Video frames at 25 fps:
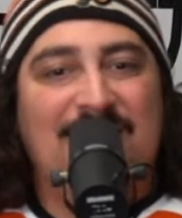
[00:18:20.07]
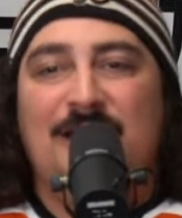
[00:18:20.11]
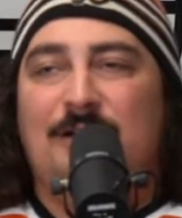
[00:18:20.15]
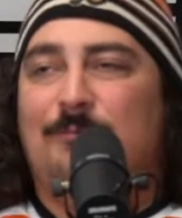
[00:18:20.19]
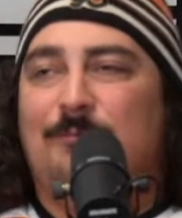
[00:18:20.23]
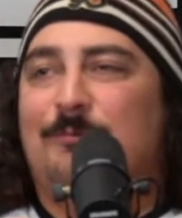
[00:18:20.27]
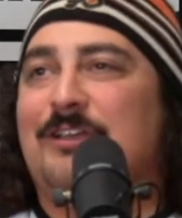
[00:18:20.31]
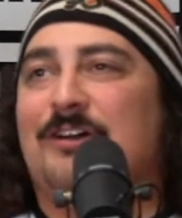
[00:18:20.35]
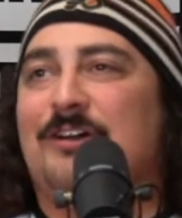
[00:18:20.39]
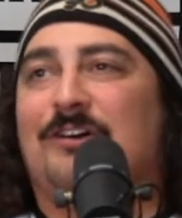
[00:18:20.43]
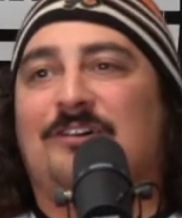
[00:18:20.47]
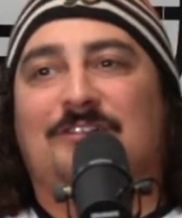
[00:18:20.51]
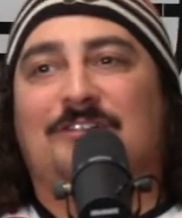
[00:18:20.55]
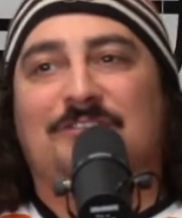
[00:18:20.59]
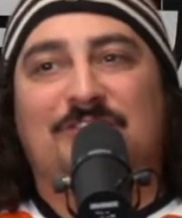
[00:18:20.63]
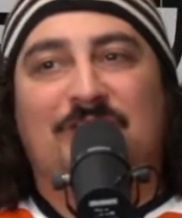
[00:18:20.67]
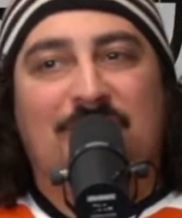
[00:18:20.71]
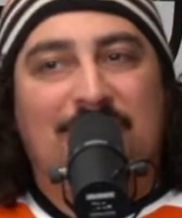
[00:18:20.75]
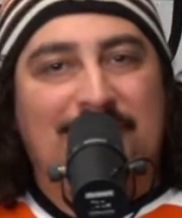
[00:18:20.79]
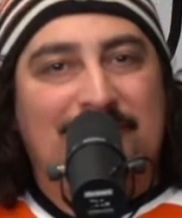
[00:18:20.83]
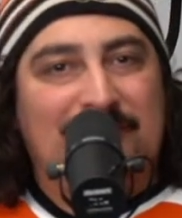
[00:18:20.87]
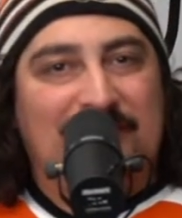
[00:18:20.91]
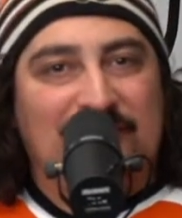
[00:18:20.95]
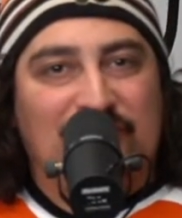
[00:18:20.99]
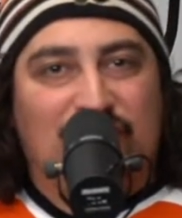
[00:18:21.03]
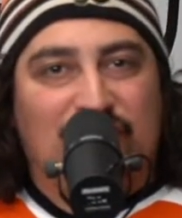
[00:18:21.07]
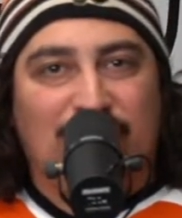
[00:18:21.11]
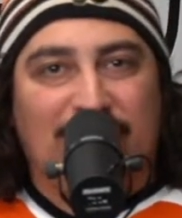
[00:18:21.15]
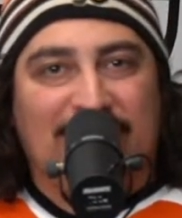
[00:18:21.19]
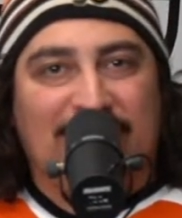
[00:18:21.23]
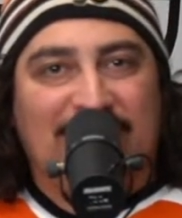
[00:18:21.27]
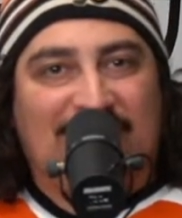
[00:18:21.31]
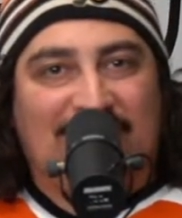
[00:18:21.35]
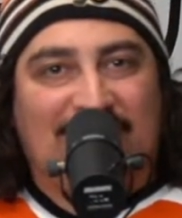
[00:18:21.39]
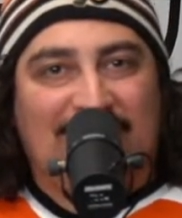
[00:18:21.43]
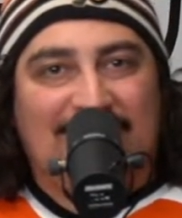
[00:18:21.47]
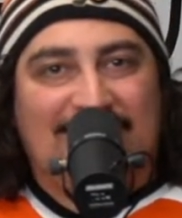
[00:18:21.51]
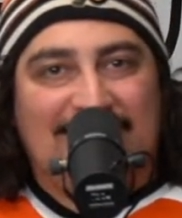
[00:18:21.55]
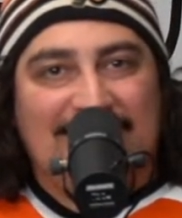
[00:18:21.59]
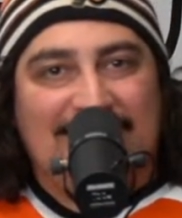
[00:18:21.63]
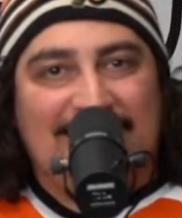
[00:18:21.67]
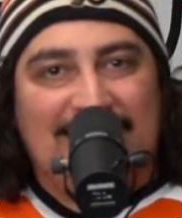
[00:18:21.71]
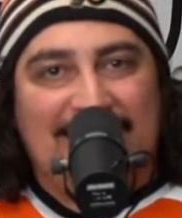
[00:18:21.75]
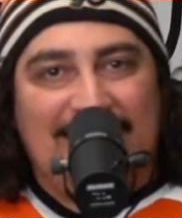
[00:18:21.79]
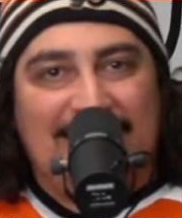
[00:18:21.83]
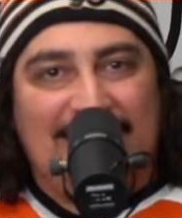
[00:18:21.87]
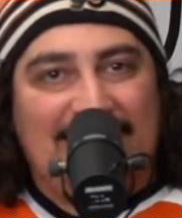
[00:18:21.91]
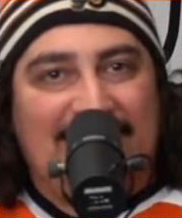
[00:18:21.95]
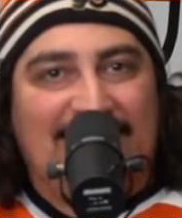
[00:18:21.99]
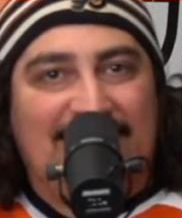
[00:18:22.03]
We all know that drinks at
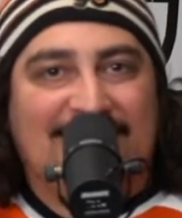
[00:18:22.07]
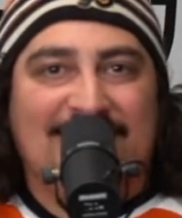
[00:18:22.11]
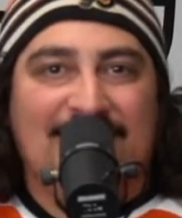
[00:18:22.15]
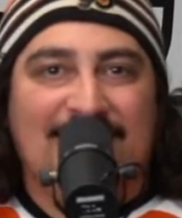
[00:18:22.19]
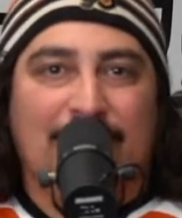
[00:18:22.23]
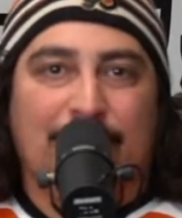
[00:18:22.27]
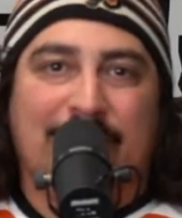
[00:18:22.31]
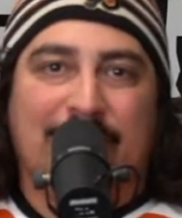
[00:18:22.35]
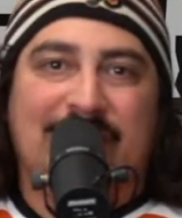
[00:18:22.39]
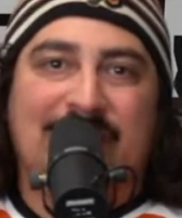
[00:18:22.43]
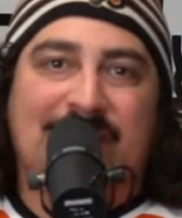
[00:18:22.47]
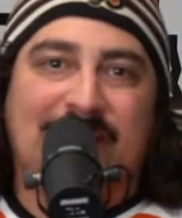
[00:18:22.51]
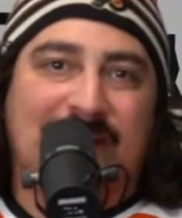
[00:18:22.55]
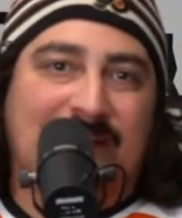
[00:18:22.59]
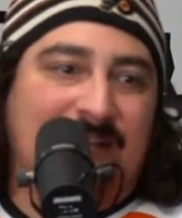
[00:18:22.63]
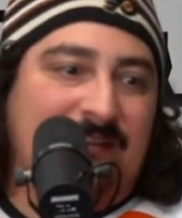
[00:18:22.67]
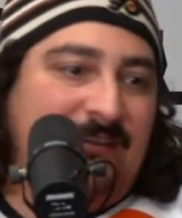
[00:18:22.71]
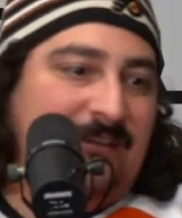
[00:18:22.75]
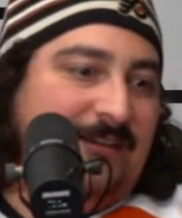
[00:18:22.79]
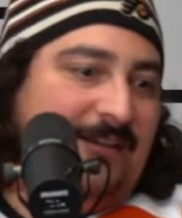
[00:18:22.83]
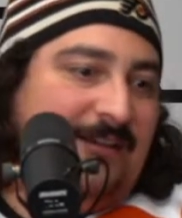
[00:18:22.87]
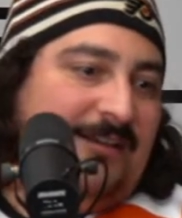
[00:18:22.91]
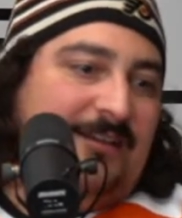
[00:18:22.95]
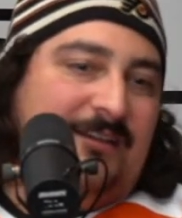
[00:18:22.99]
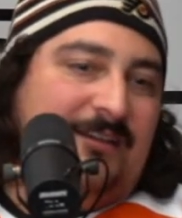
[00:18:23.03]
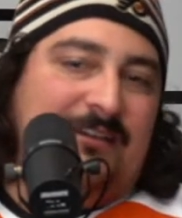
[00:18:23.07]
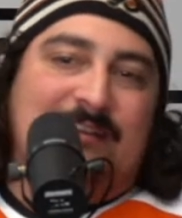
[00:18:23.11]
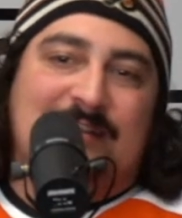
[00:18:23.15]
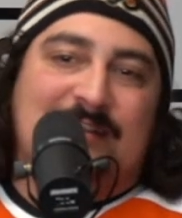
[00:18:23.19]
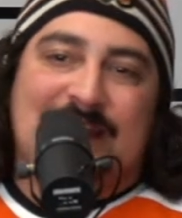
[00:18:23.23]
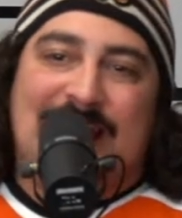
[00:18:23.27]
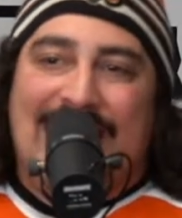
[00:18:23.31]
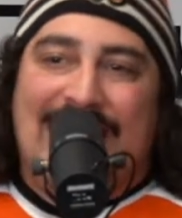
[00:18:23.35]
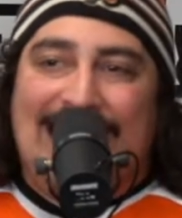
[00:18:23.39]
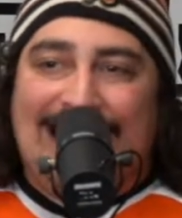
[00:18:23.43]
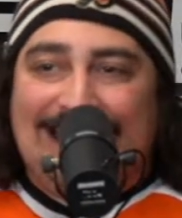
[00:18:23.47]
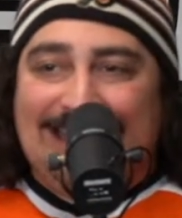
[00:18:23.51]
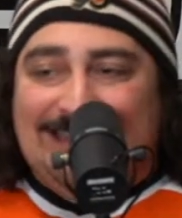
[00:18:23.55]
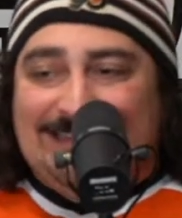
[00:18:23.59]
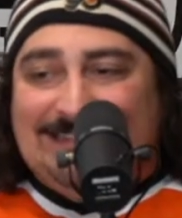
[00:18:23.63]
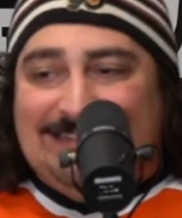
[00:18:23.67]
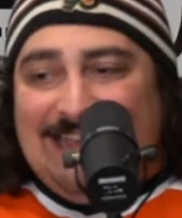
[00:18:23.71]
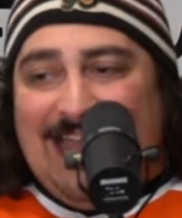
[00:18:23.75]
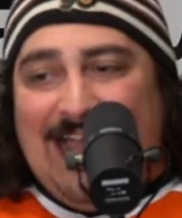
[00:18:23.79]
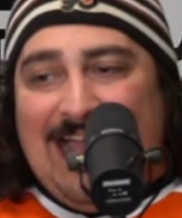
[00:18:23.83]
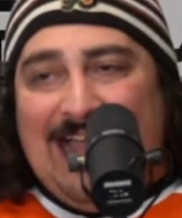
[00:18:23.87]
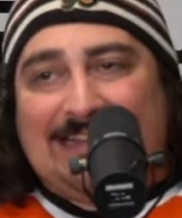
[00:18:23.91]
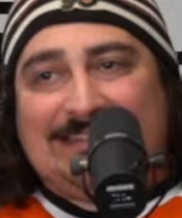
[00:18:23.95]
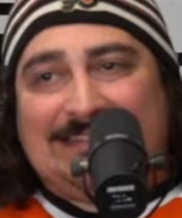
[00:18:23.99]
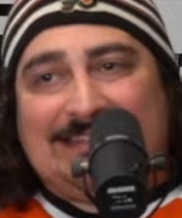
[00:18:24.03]
the arena, not
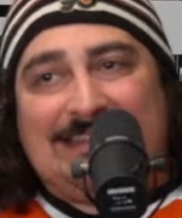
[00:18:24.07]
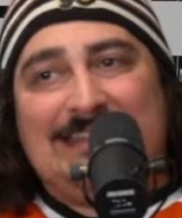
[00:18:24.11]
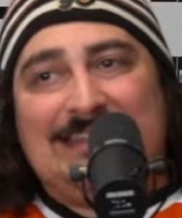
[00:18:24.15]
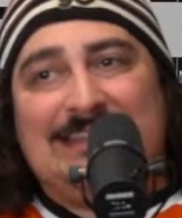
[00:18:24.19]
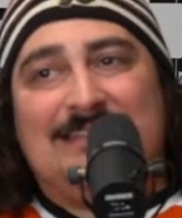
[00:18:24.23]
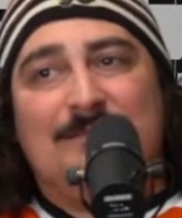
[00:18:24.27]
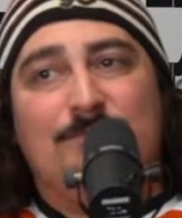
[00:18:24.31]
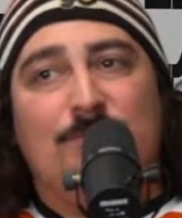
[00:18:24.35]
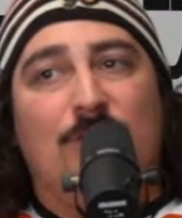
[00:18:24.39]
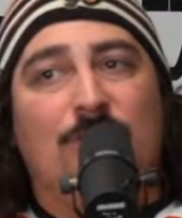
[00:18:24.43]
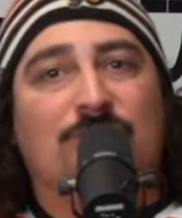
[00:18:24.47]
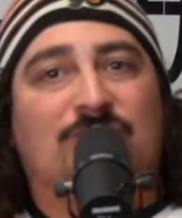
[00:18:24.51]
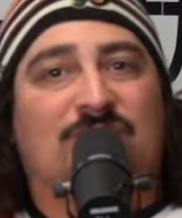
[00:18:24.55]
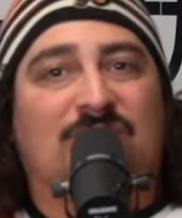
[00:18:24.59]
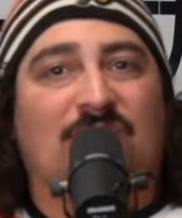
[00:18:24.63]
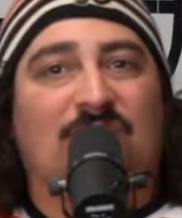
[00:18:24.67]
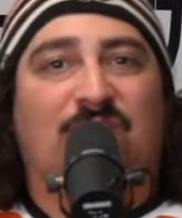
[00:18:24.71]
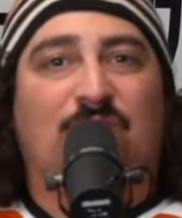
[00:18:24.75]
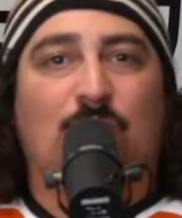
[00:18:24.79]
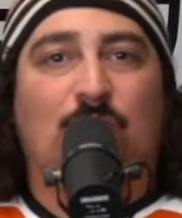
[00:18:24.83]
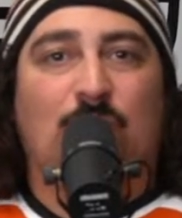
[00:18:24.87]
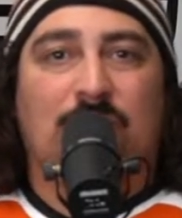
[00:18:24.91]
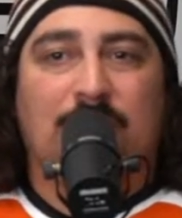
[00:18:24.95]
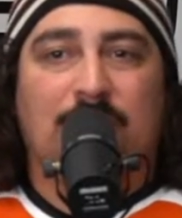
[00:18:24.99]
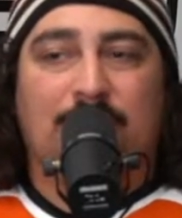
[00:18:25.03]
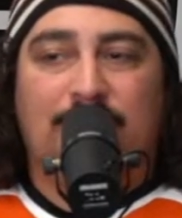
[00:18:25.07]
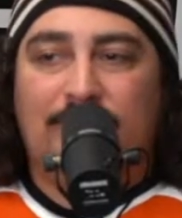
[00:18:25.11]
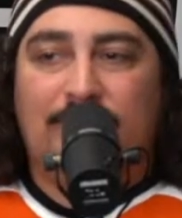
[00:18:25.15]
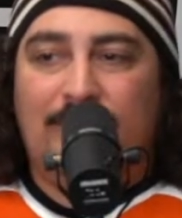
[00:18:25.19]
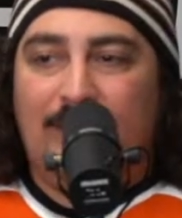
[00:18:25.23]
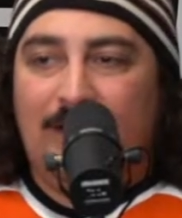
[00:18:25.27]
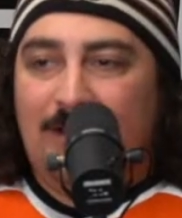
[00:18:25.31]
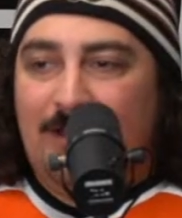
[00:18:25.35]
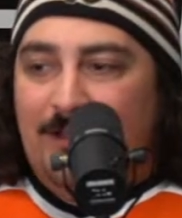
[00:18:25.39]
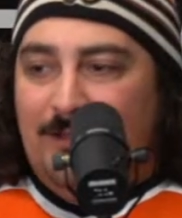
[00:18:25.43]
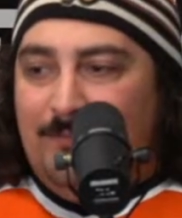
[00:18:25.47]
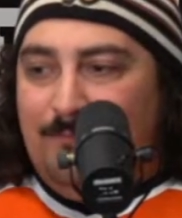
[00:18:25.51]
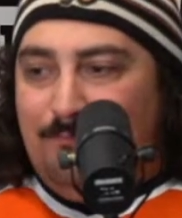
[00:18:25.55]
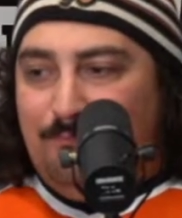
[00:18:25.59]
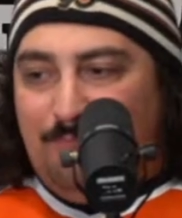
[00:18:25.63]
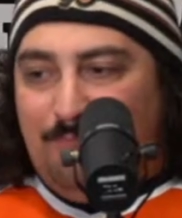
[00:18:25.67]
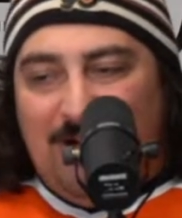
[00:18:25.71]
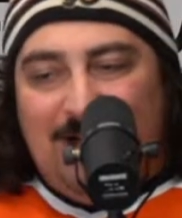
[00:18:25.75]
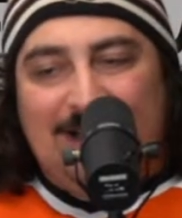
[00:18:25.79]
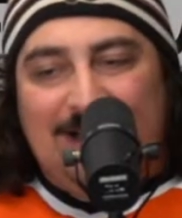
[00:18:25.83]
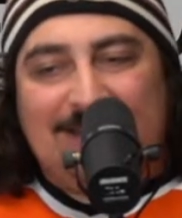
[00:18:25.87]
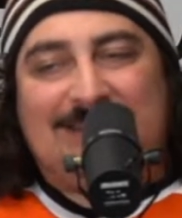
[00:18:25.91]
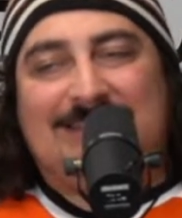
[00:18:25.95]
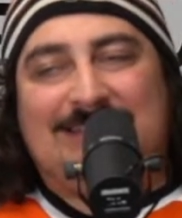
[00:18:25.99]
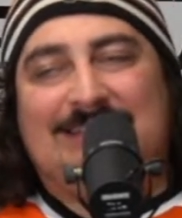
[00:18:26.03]
exactly the most affordable,
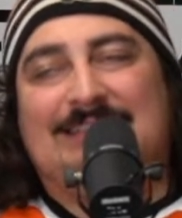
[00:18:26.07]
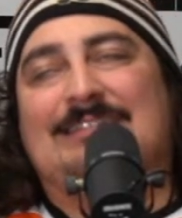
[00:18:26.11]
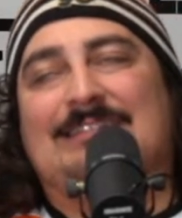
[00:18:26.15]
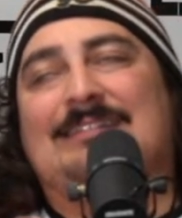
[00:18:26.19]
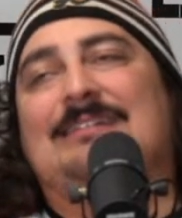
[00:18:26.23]
but